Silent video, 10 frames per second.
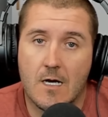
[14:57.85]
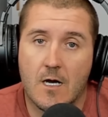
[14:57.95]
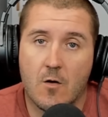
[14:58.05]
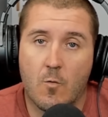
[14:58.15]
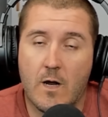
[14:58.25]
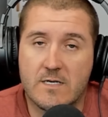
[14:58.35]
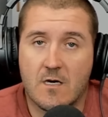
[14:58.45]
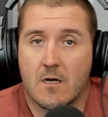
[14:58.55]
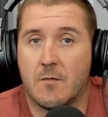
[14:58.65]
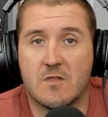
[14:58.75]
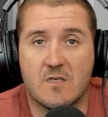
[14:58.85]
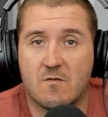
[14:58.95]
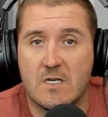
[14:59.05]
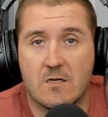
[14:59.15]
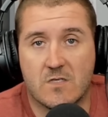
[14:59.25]
uh, where I talk about these
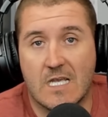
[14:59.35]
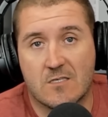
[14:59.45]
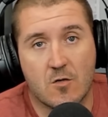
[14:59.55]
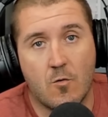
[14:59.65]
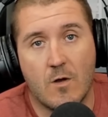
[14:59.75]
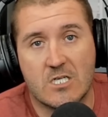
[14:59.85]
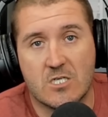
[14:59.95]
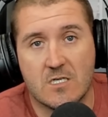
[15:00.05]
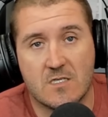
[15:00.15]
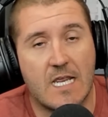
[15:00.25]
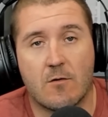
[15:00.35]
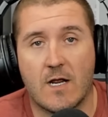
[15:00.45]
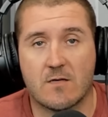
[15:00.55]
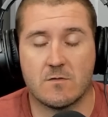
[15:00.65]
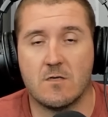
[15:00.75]
videos, answer questions,
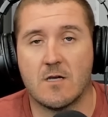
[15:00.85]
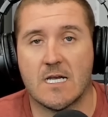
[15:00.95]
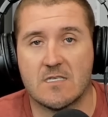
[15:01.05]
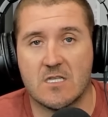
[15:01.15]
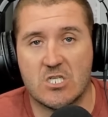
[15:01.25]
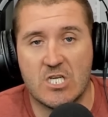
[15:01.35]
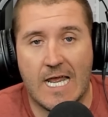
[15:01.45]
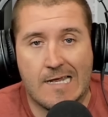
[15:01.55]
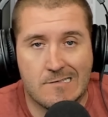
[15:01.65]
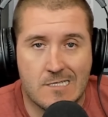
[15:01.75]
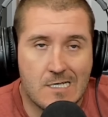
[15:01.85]
interact with you guys in the chat.